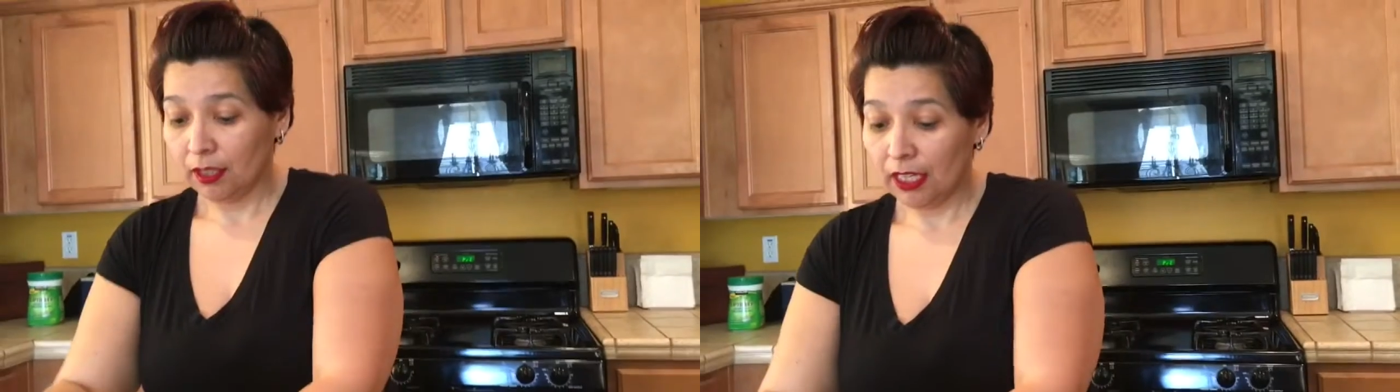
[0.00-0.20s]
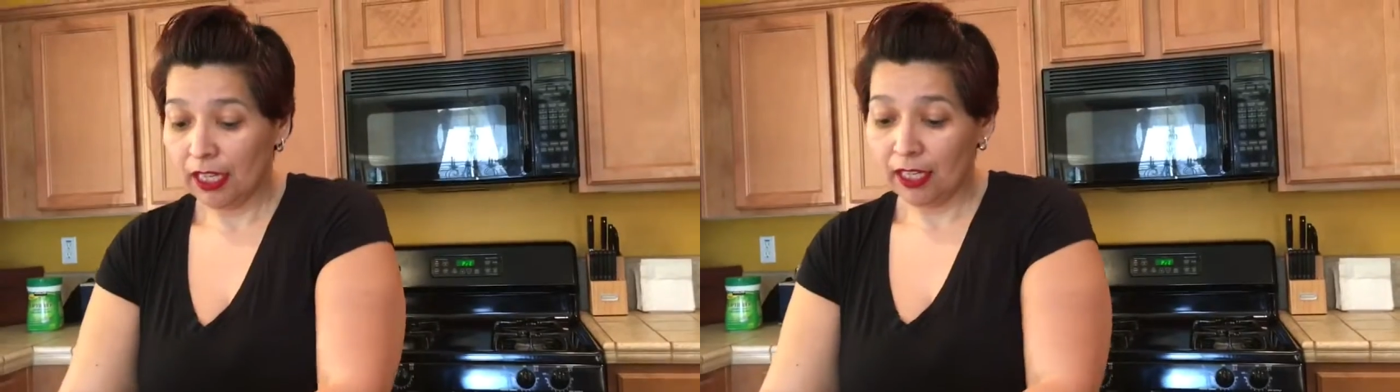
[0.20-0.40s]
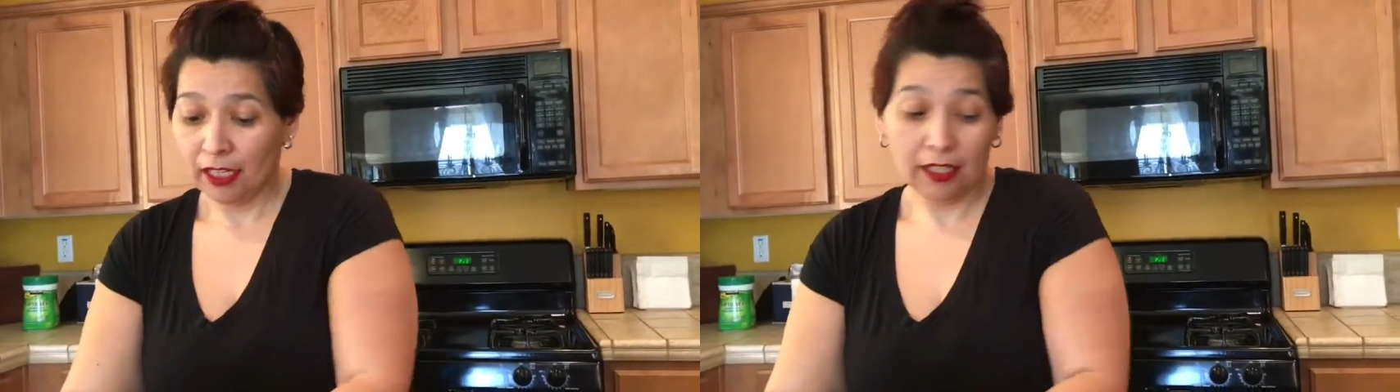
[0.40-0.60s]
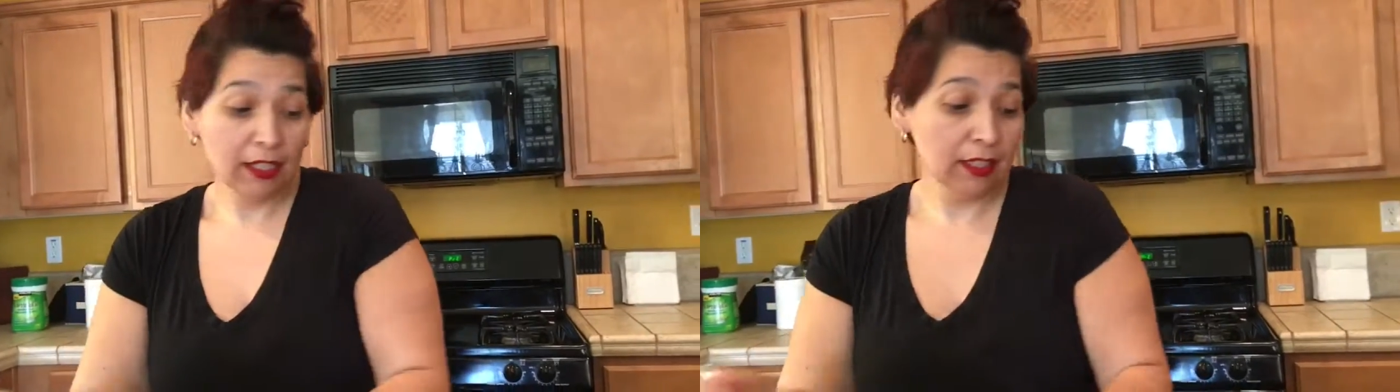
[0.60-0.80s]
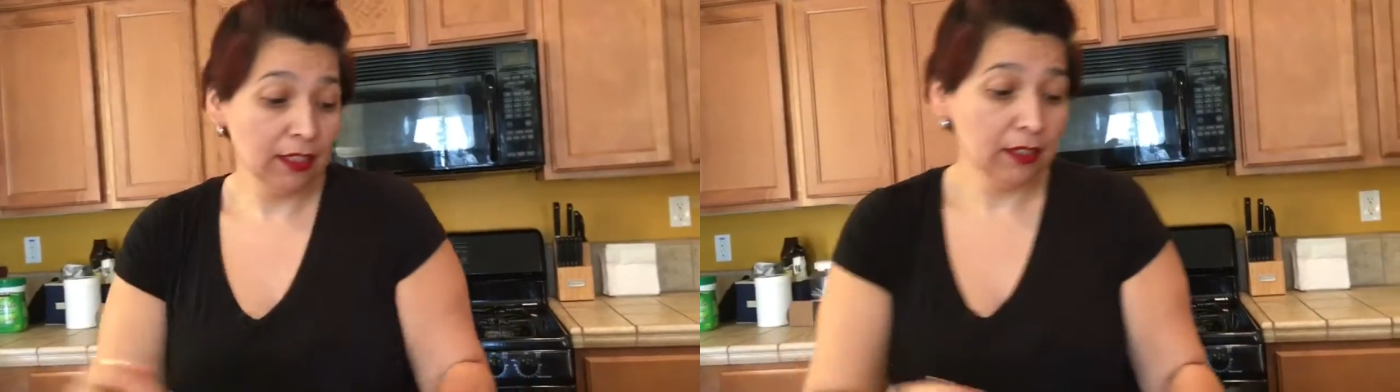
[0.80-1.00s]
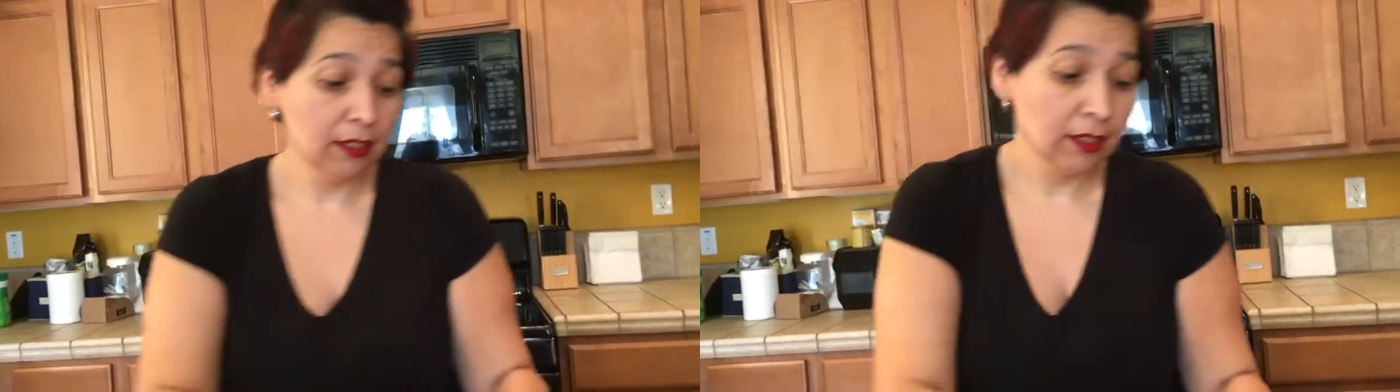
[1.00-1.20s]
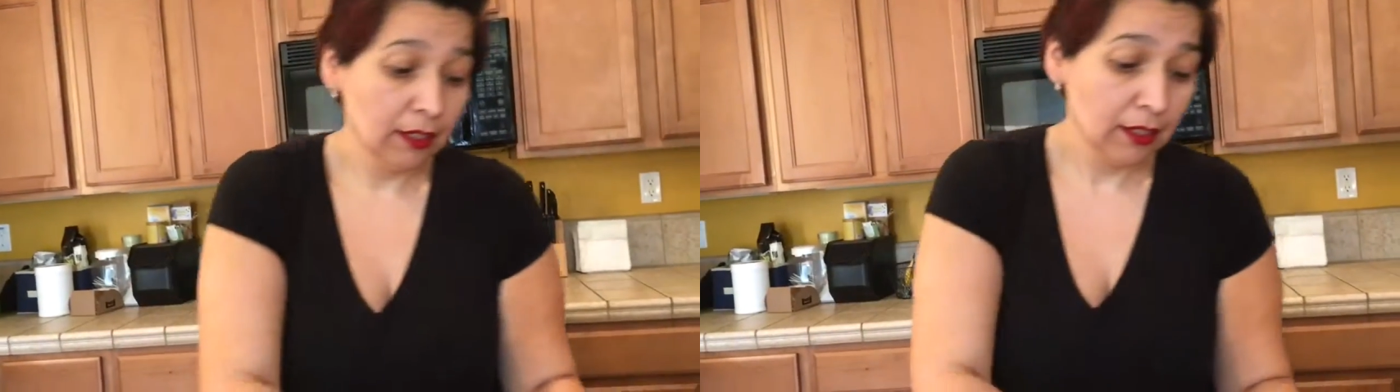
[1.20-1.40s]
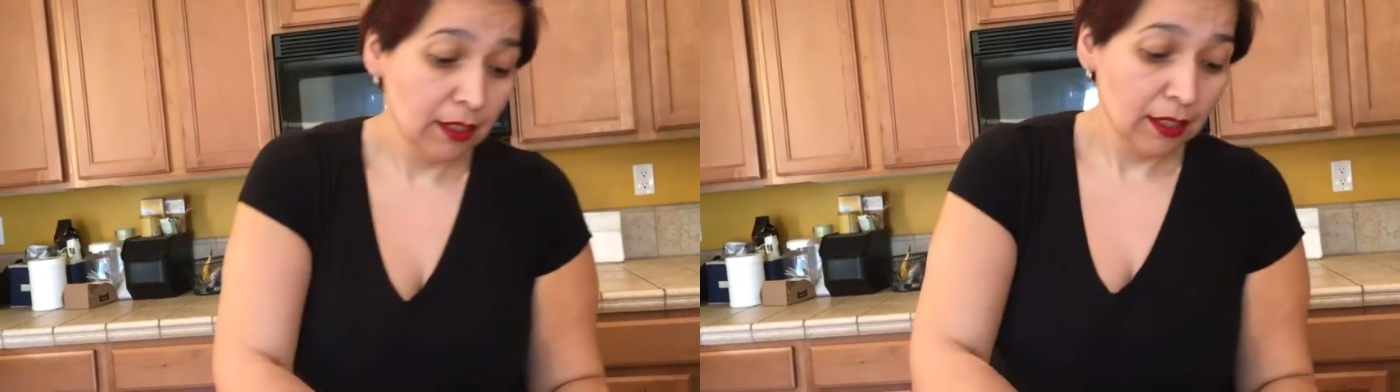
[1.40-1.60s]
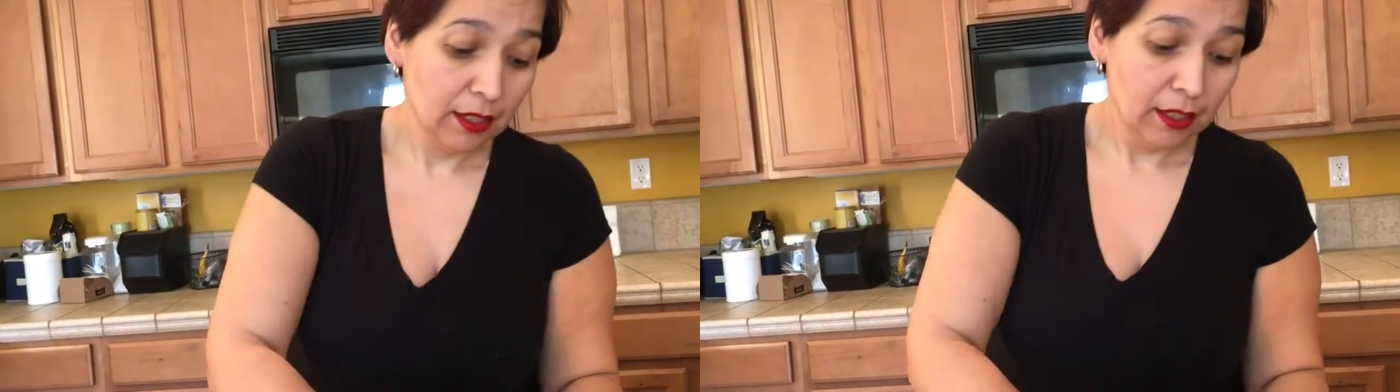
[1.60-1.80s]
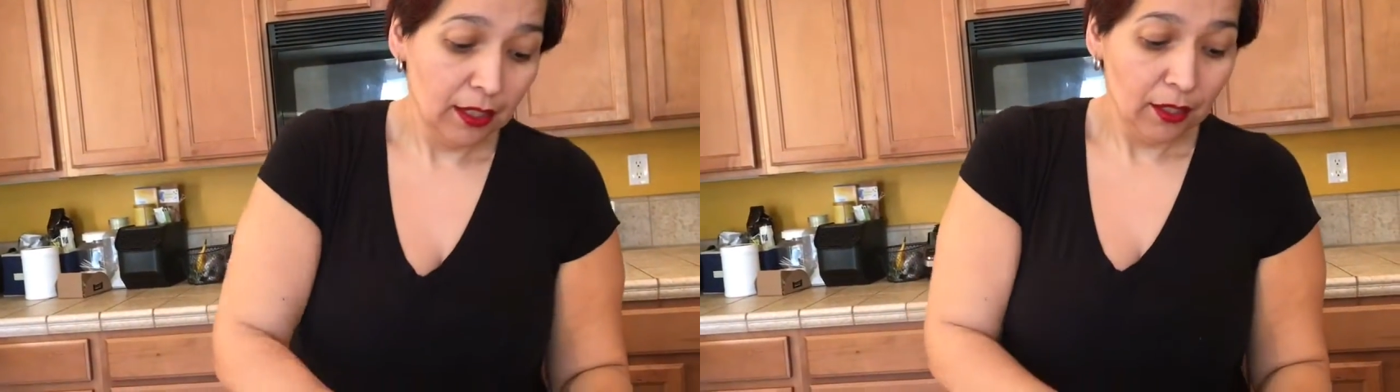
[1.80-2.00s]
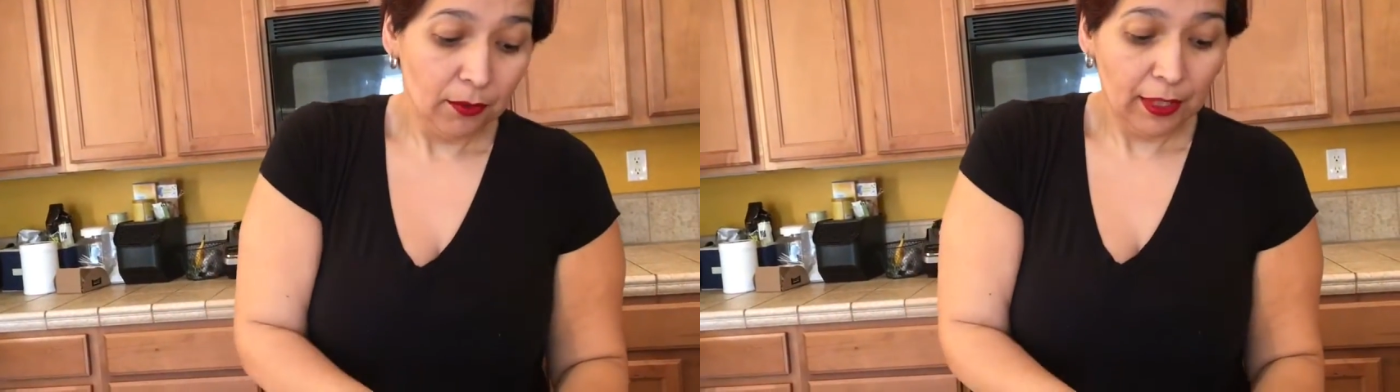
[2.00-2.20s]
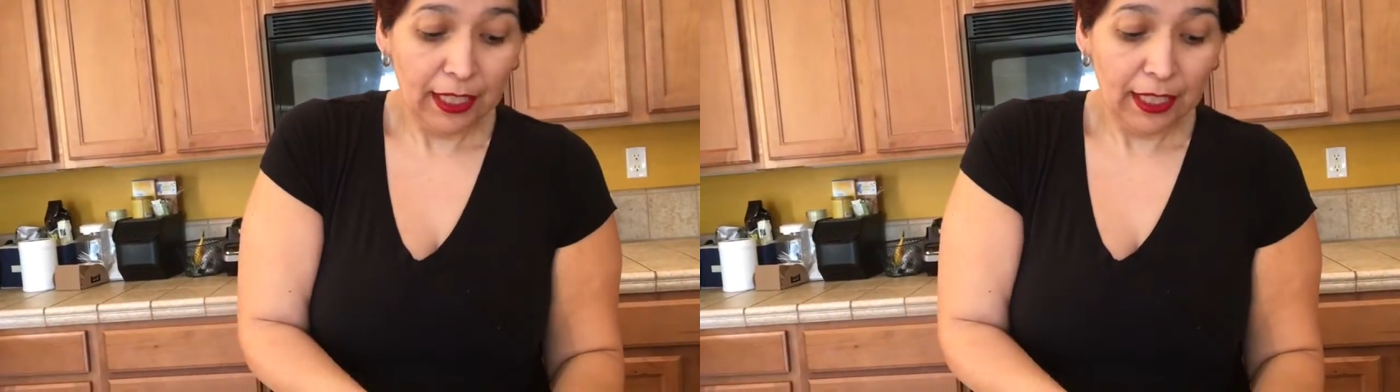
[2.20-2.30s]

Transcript: and we